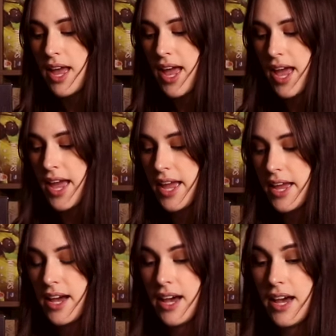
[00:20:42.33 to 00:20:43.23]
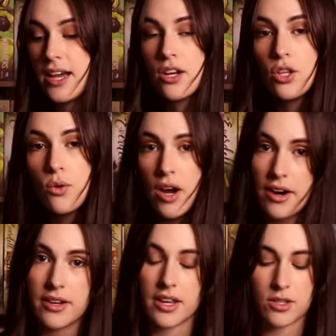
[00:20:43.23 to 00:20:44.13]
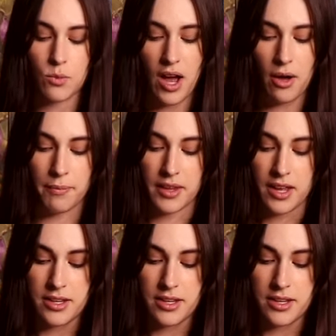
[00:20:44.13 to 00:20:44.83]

a clue card as well.